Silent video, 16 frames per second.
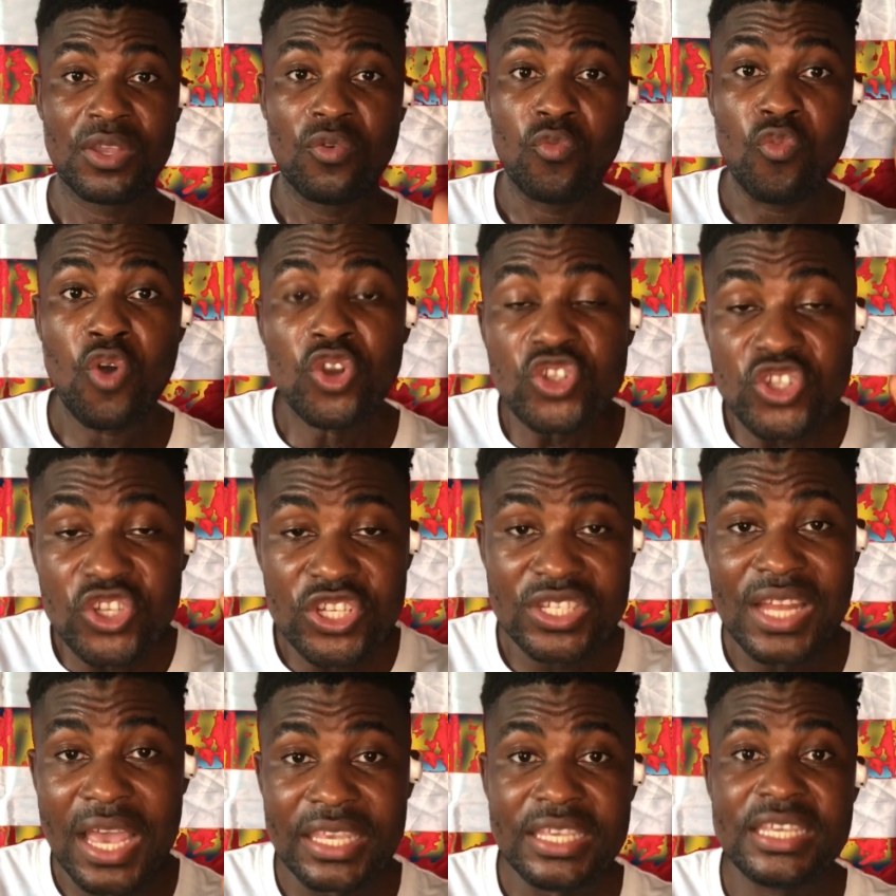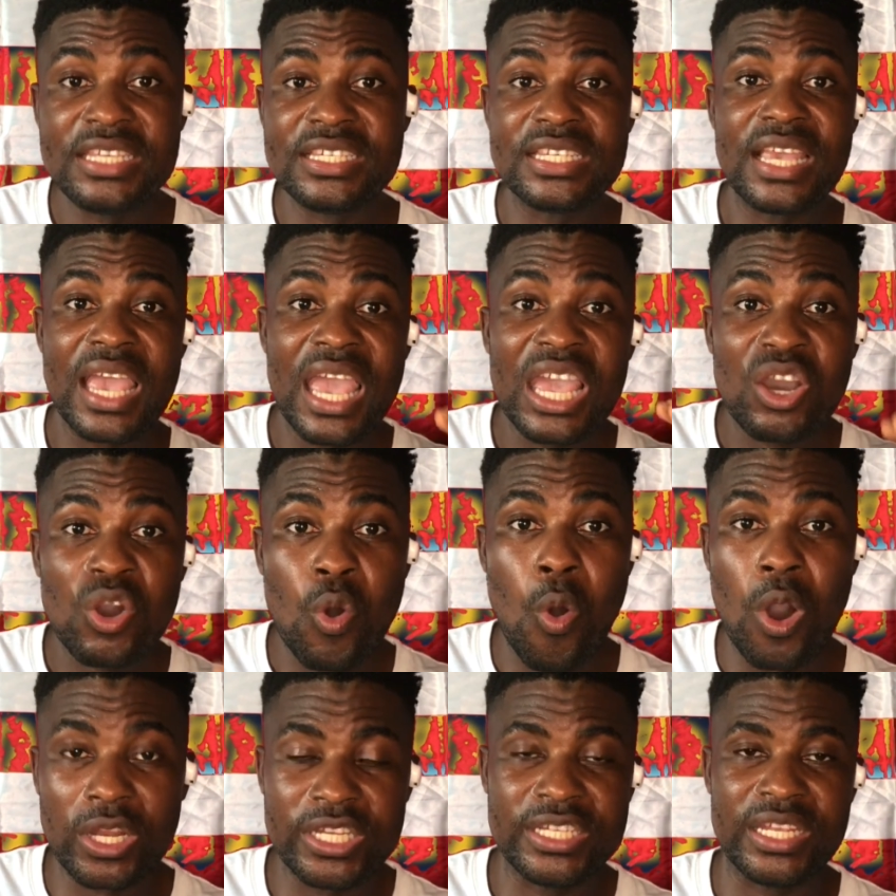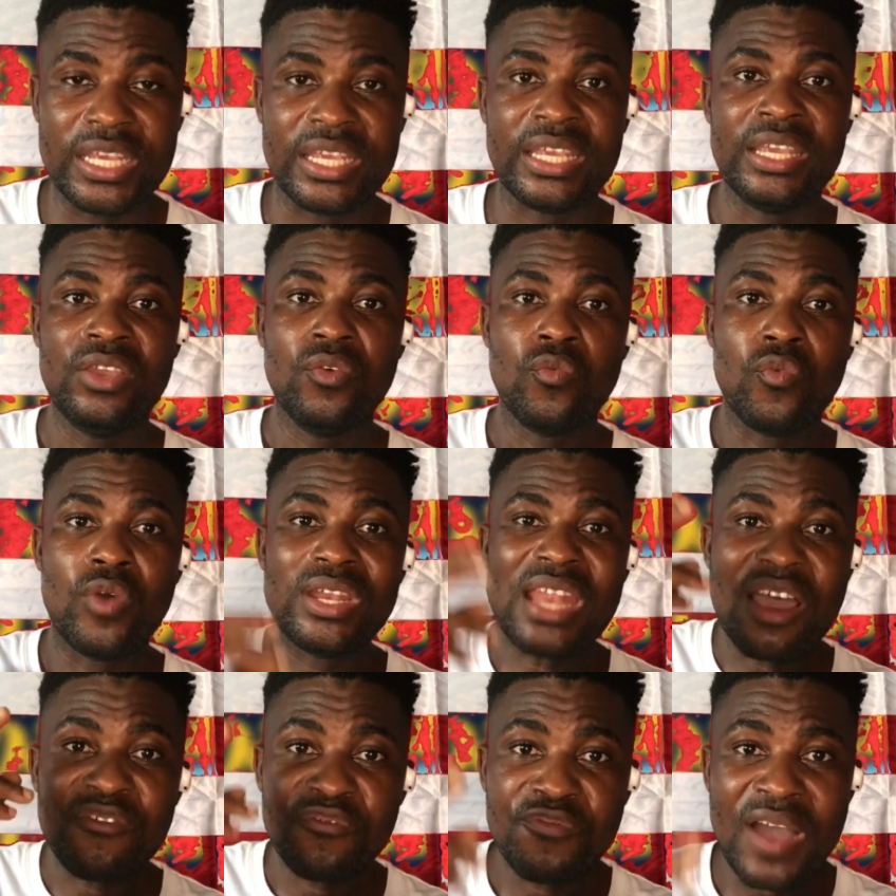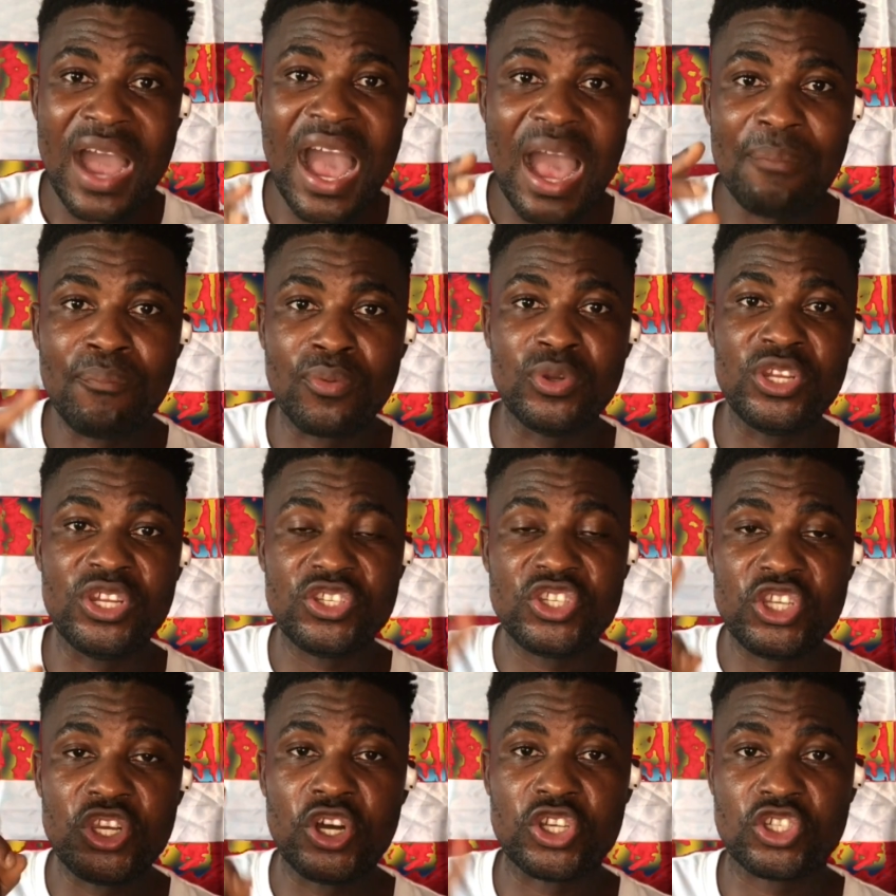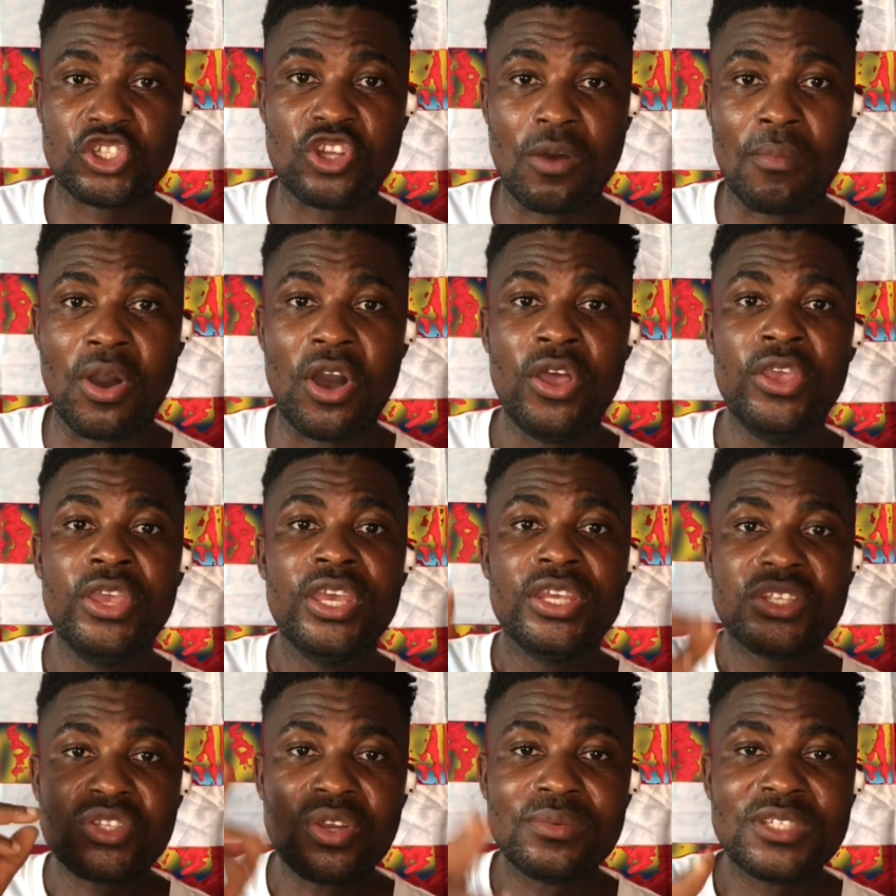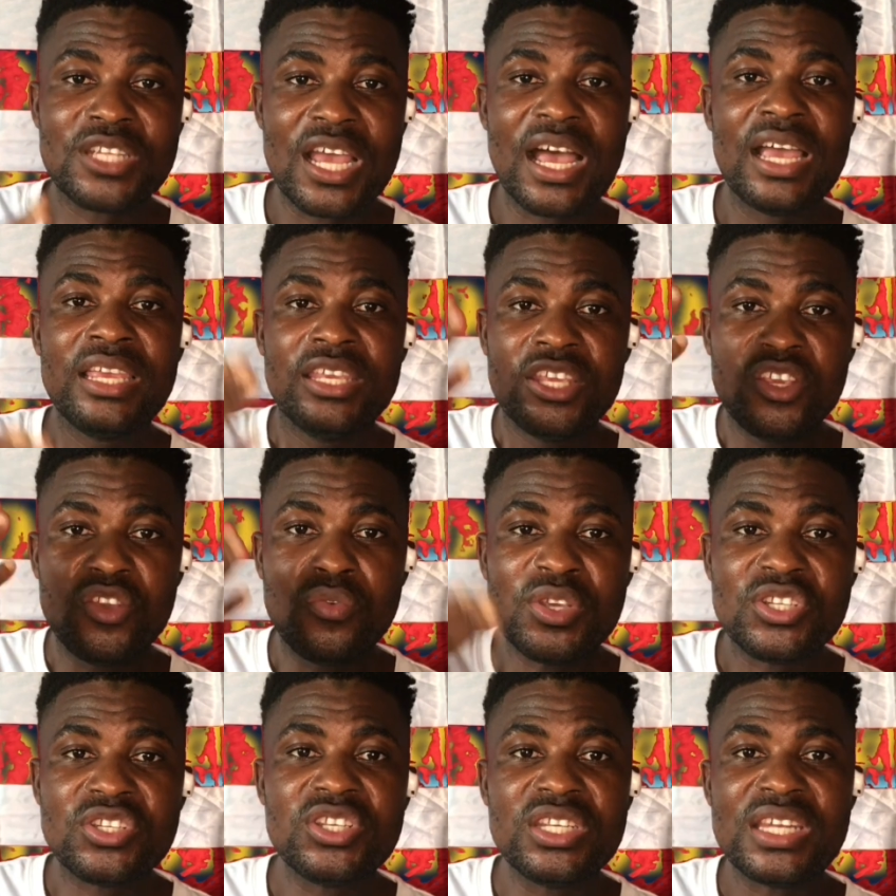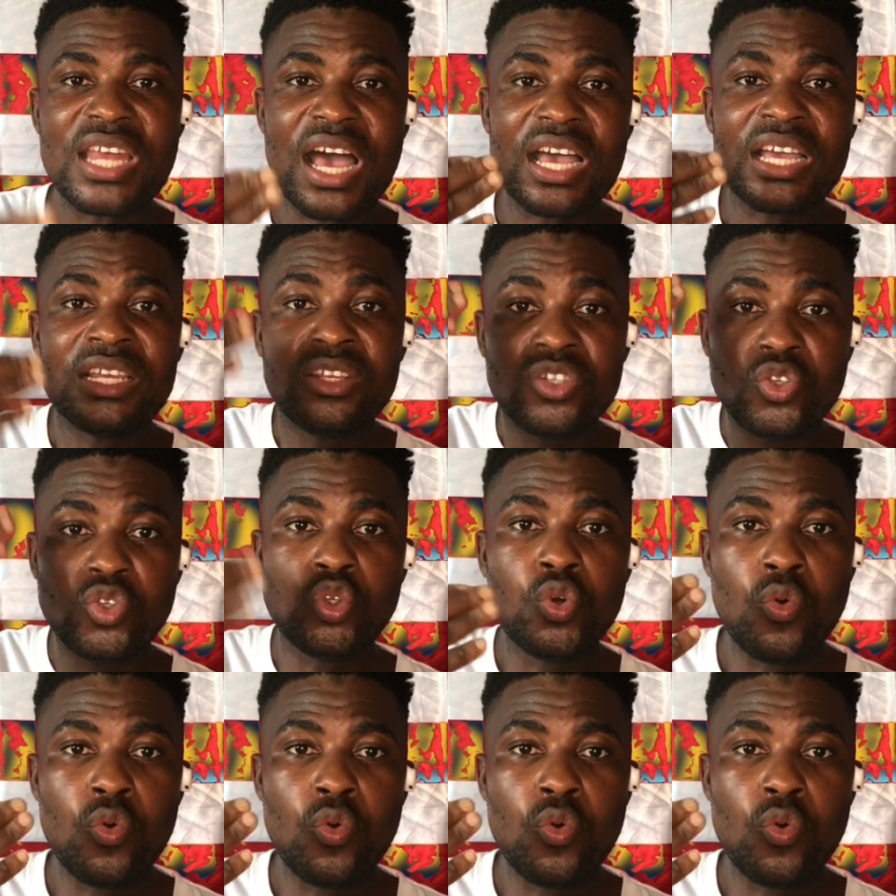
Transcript: Once she's not eating accordingly, when the fire bunnies in her stomach, sometimes you will see that two